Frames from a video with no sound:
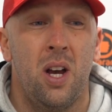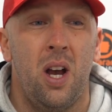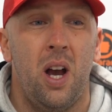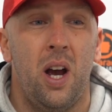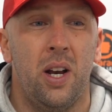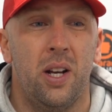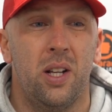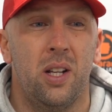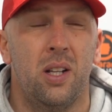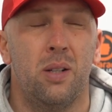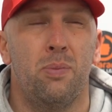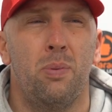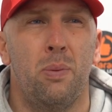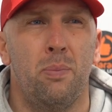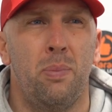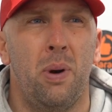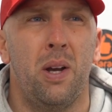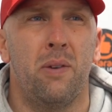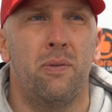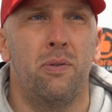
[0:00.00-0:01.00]
and it's
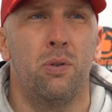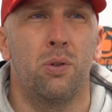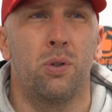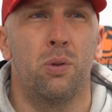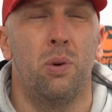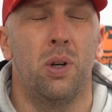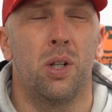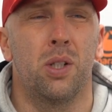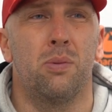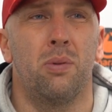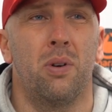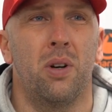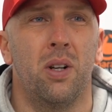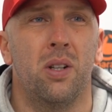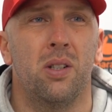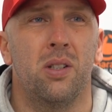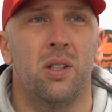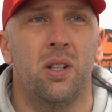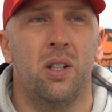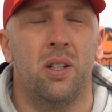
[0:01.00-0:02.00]
been painful to watch, to be
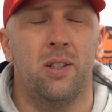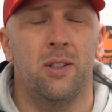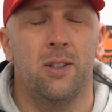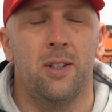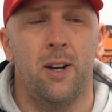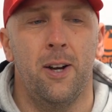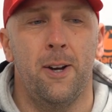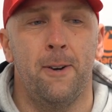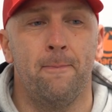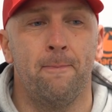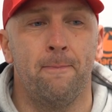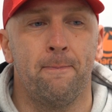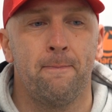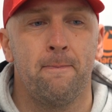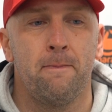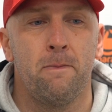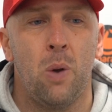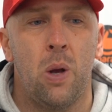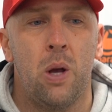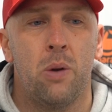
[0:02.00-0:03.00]
honest, and um,
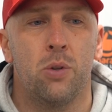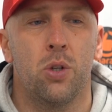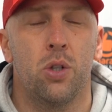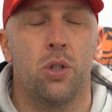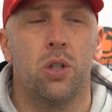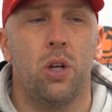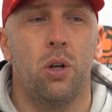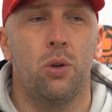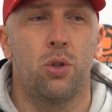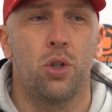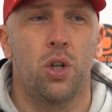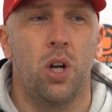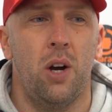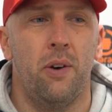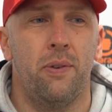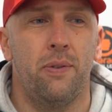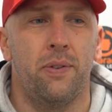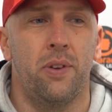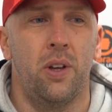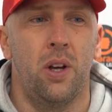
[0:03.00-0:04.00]
just so
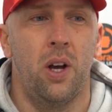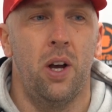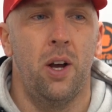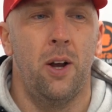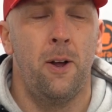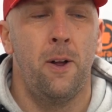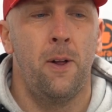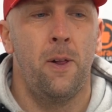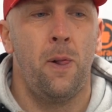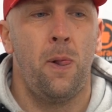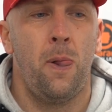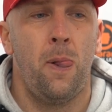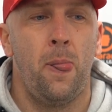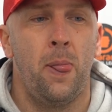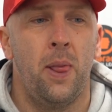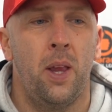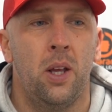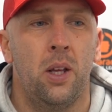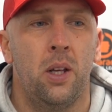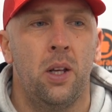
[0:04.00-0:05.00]
chuffed
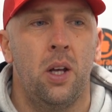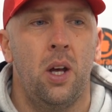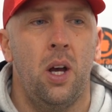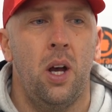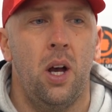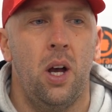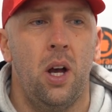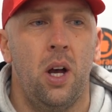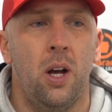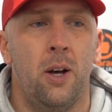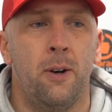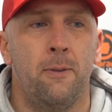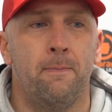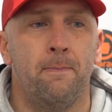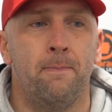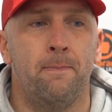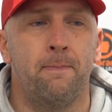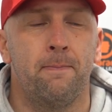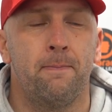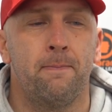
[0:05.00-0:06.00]
that
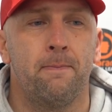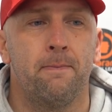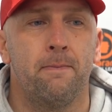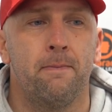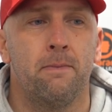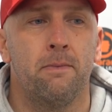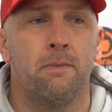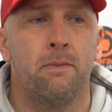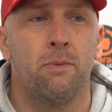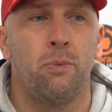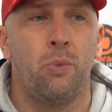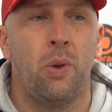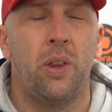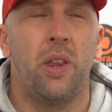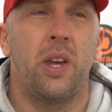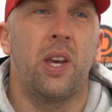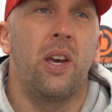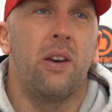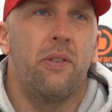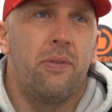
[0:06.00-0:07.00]
um,
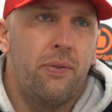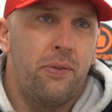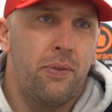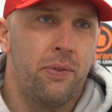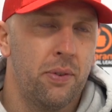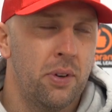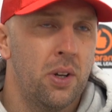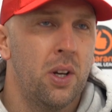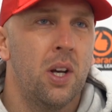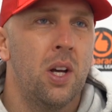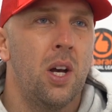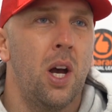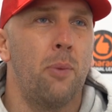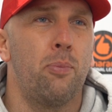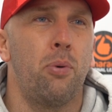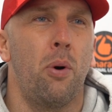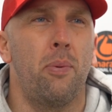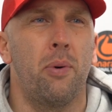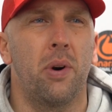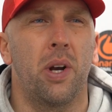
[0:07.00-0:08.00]
they give a
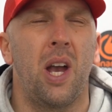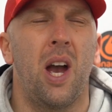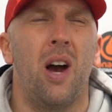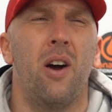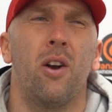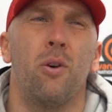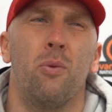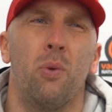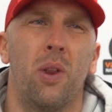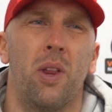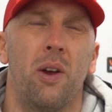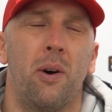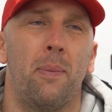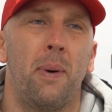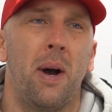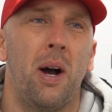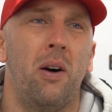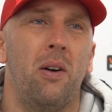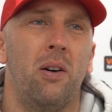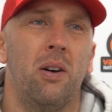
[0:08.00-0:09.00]
proper account of what they're
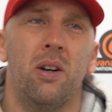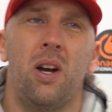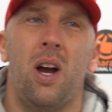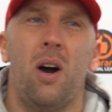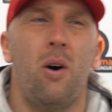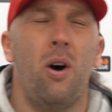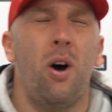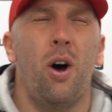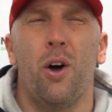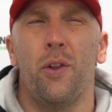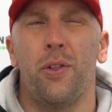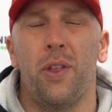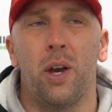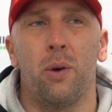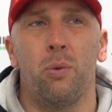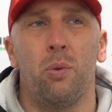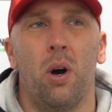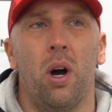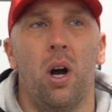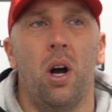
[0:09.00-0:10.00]
about, how hard
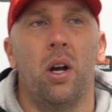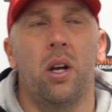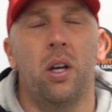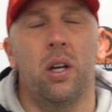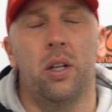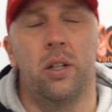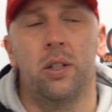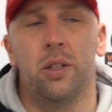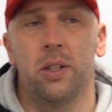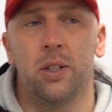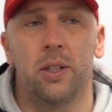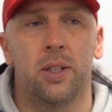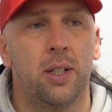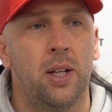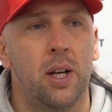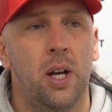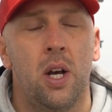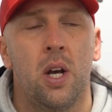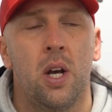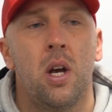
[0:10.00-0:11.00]
they work, and
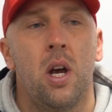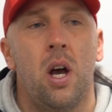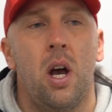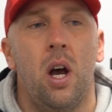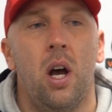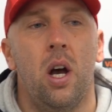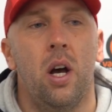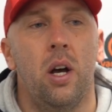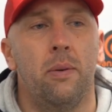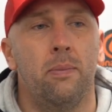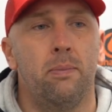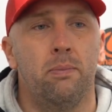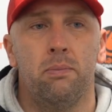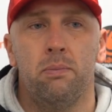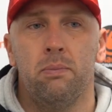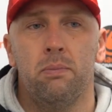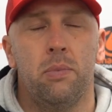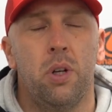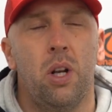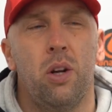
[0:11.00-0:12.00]

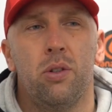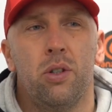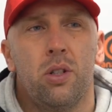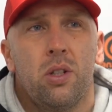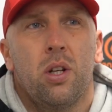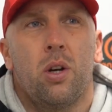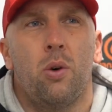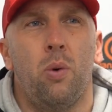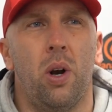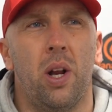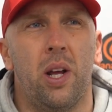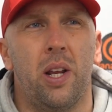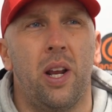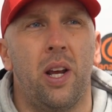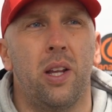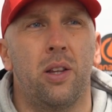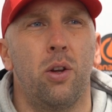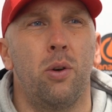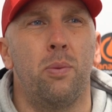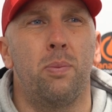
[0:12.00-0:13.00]
um, you know, just the quality
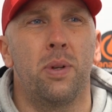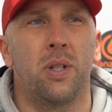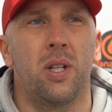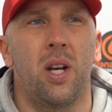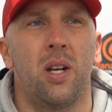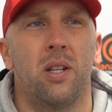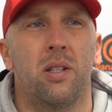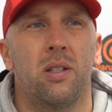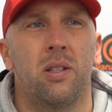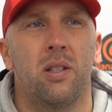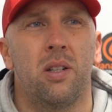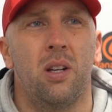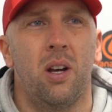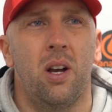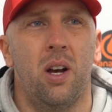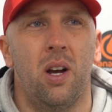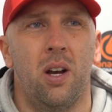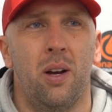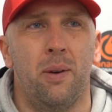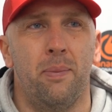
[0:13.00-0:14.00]
they do possess.
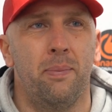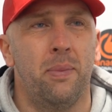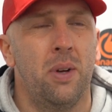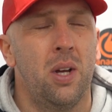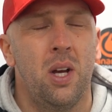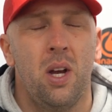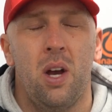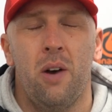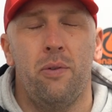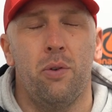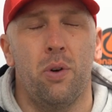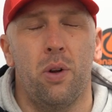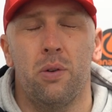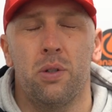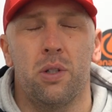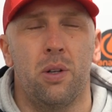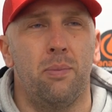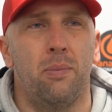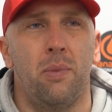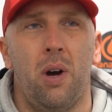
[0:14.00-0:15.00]
Um, I thought there
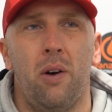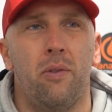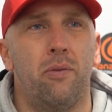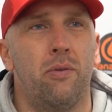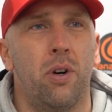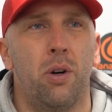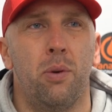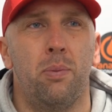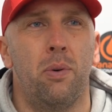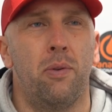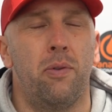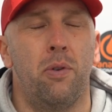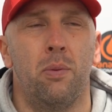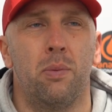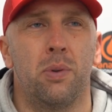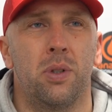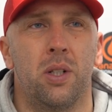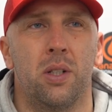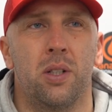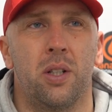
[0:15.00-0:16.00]
were some unreal
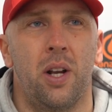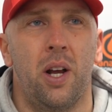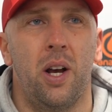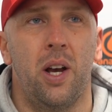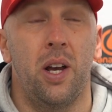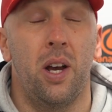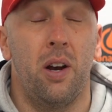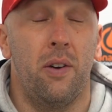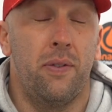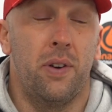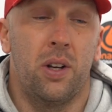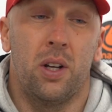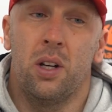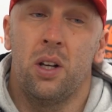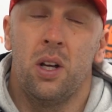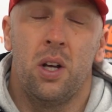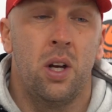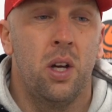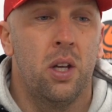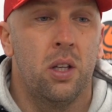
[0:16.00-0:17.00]
performances today. I
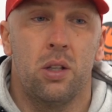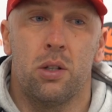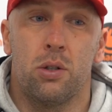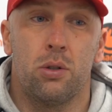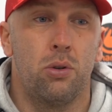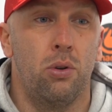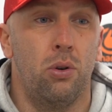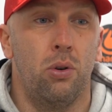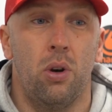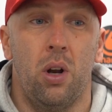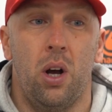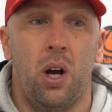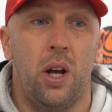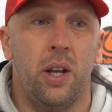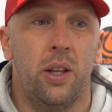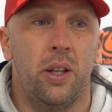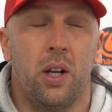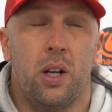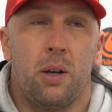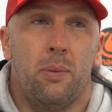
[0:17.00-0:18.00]
think the
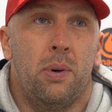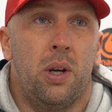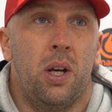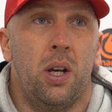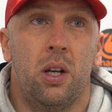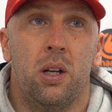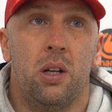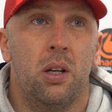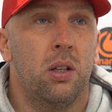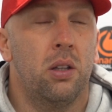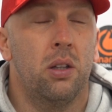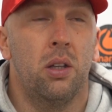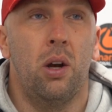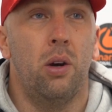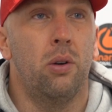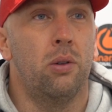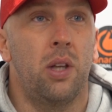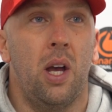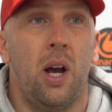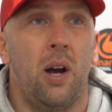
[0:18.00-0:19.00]
scoreline, there can be
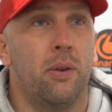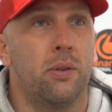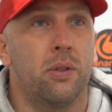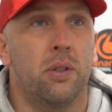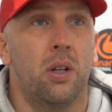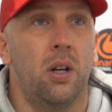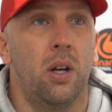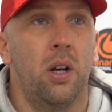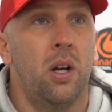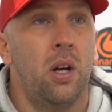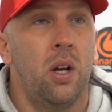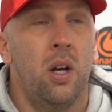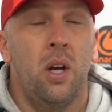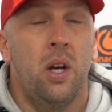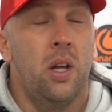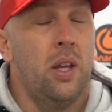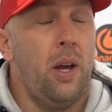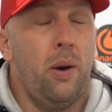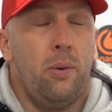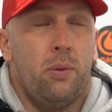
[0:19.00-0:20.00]
no doubts that
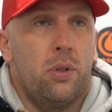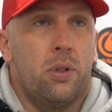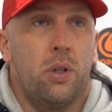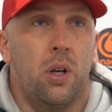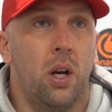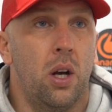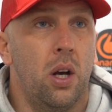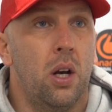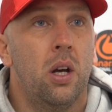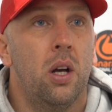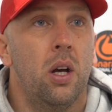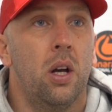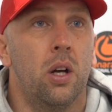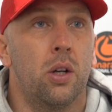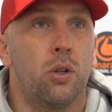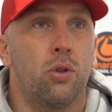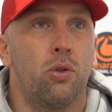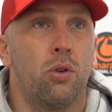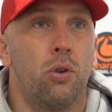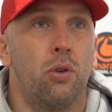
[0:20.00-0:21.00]
that was a,
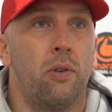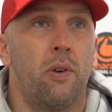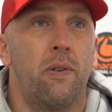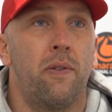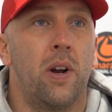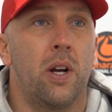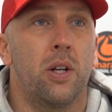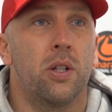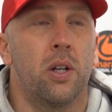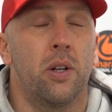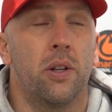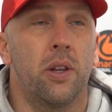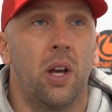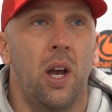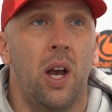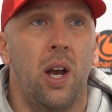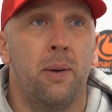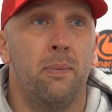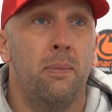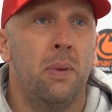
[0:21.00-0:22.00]
a true reflection of the
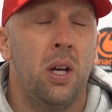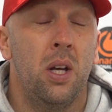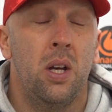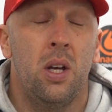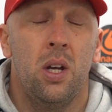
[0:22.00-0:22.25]
game.